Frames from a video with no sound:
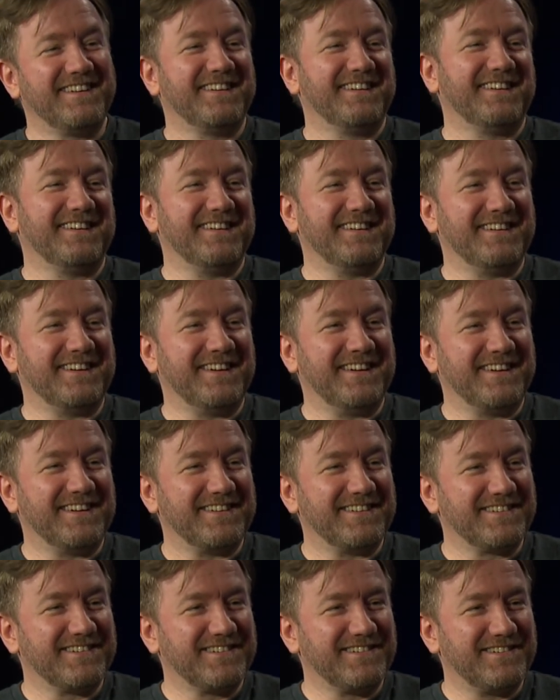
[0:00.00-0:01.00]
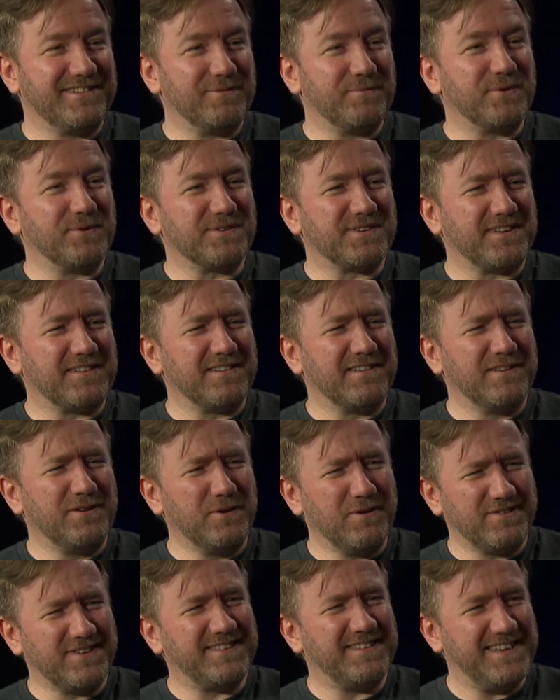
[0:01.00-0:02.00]
and uh, Jimbo's like, You
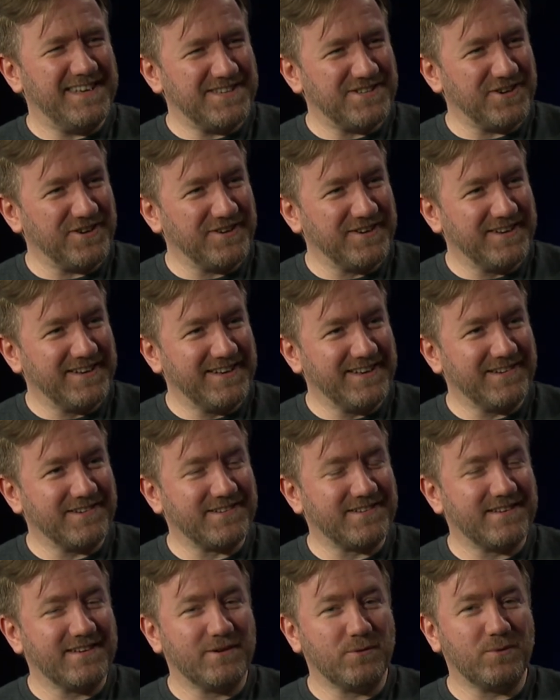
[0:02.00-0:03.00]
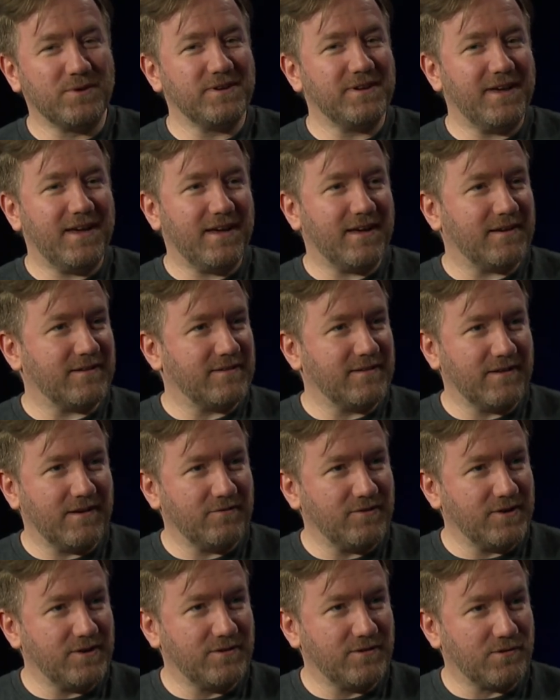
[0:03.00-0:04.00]
have a teacher? He goes, Well, yeah,
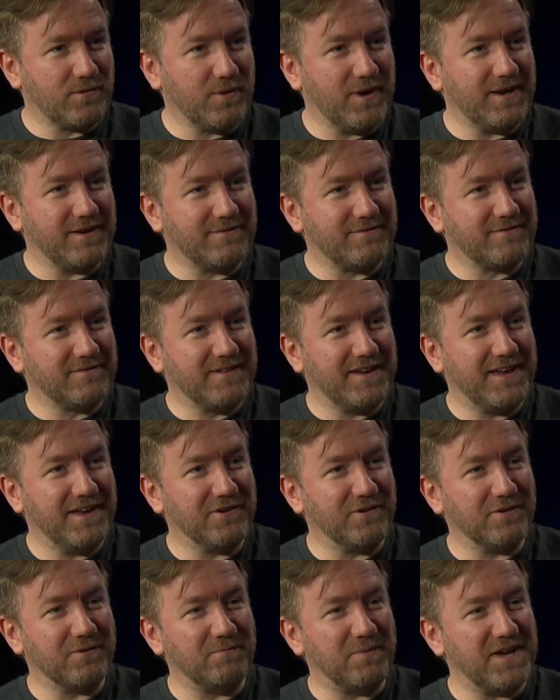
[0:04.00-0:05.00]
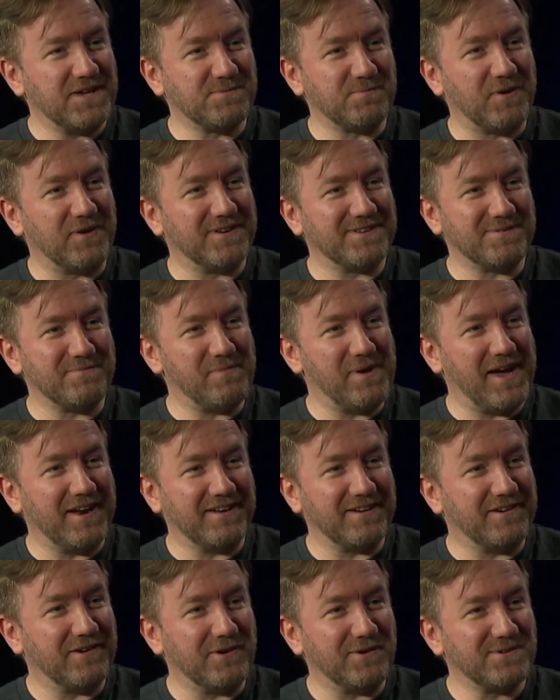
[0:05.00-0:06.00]
every great hitter in baseball has a
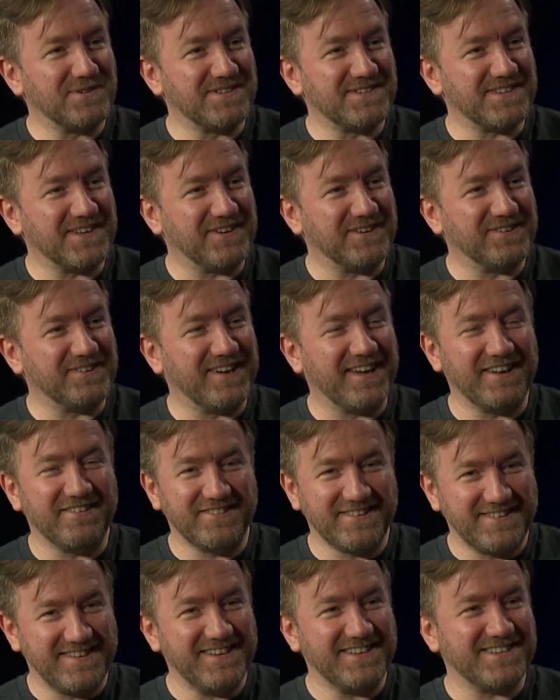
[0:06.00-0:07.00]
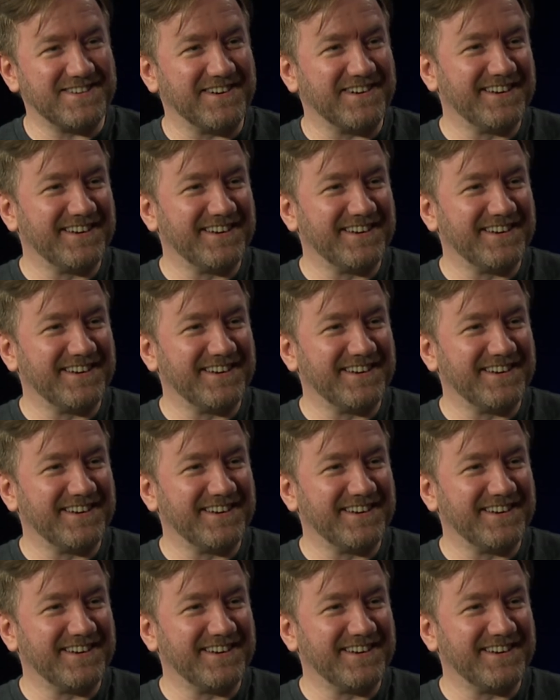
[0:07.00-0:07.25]
batting coach, so I have a teacher.